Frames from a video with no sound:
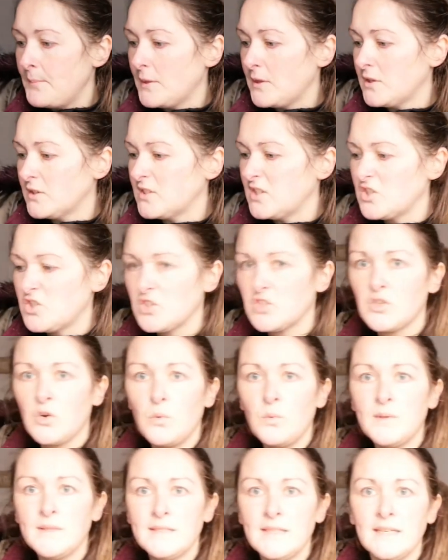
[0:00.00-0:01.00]
because it's
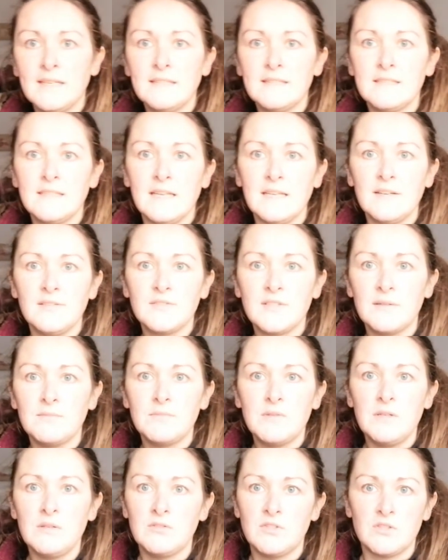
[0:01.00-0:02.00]
just always nice then if
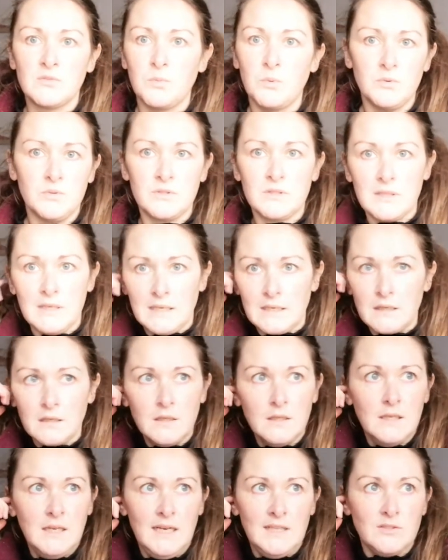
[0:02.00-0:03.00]
somebody just wants,
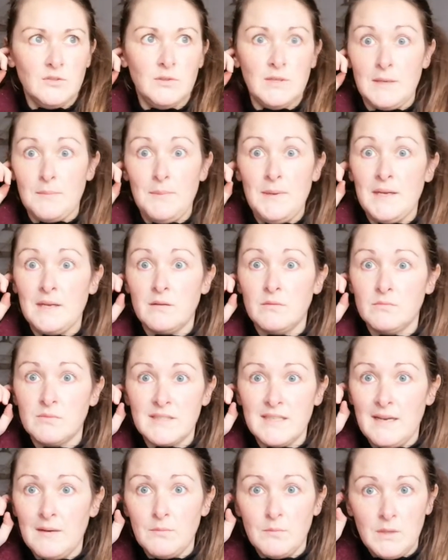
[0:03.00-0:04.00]
like, I don't know, like a
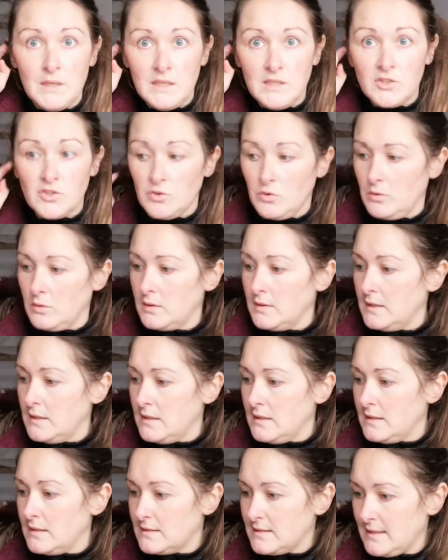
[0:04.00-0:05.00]
bacon sandwich or
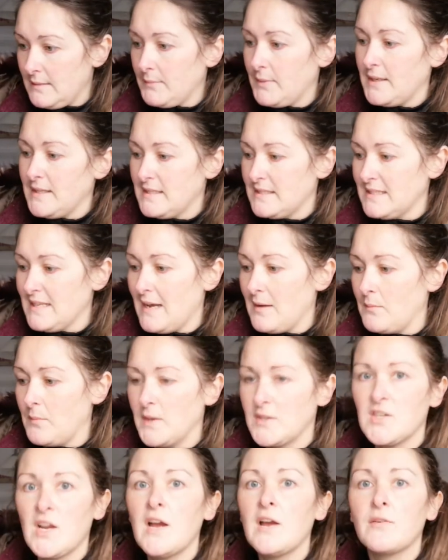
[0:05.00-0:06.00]
some kind of
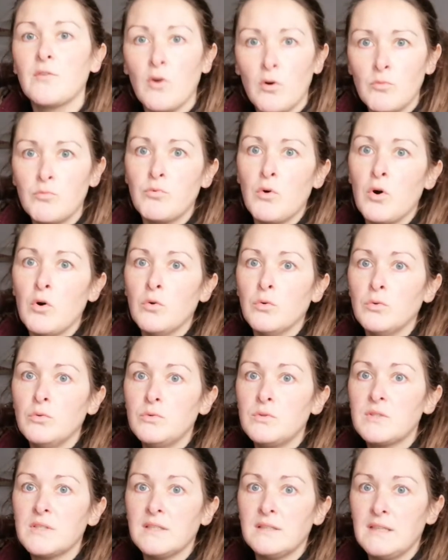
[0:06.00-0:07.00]
sandwich, I got
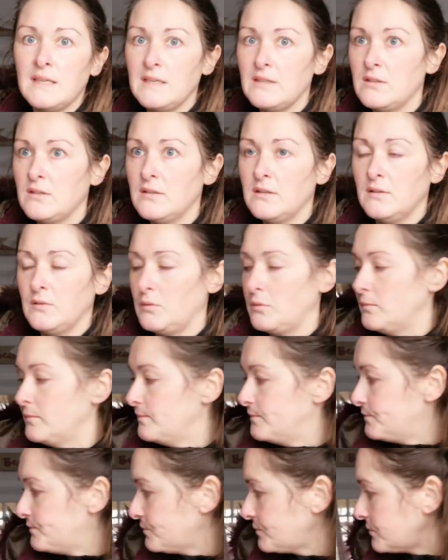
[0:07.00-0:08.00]
rolls and then, you
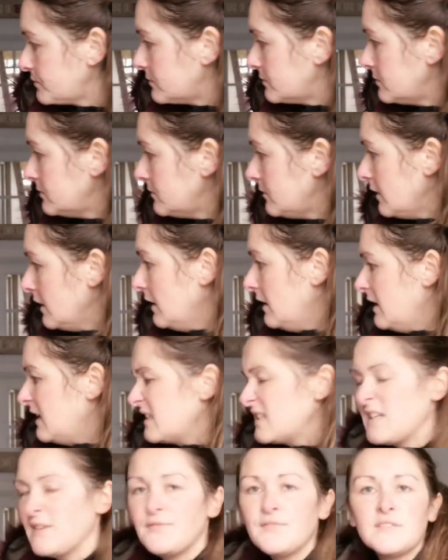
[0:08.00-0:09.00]
know,
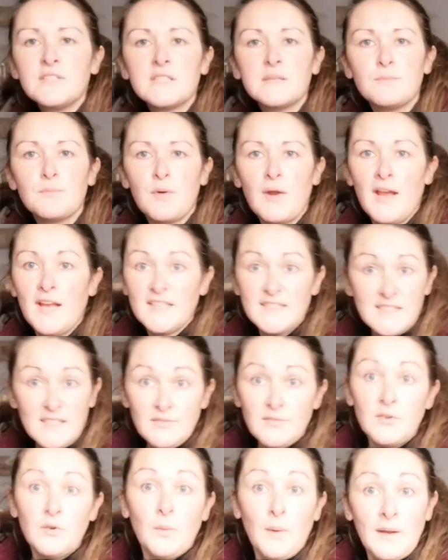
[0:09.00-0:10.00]
step into bread.
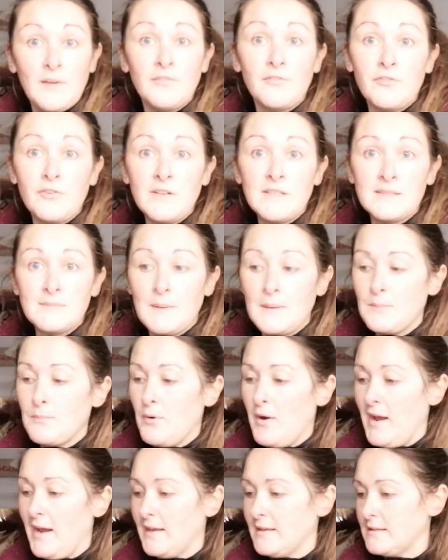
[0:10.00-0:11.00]
Even though I freeze my
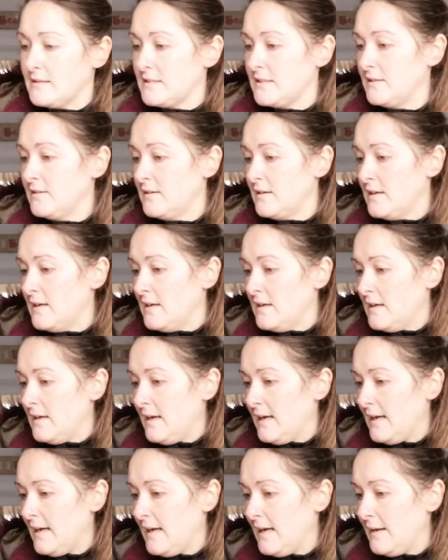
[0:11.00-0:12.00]
bread,
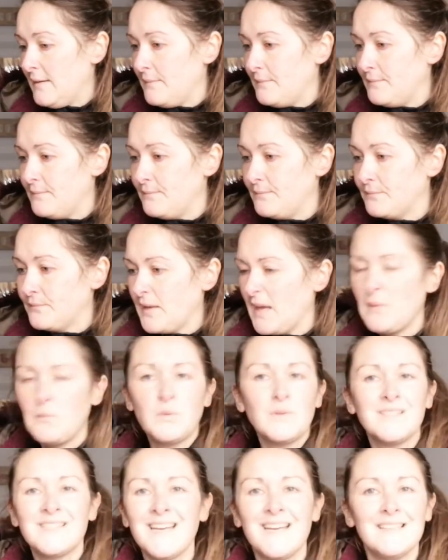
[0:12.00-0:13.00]
I
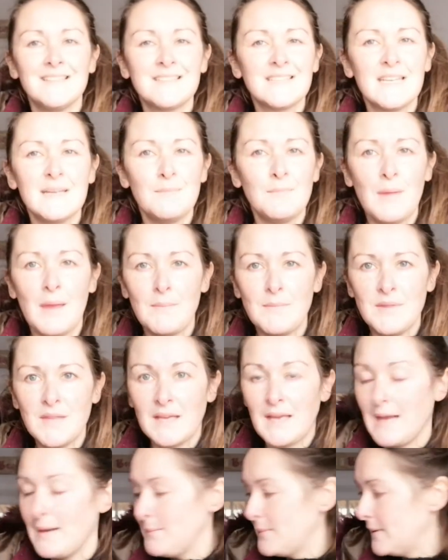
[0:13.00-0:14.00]
wouldn't tend to keep them in the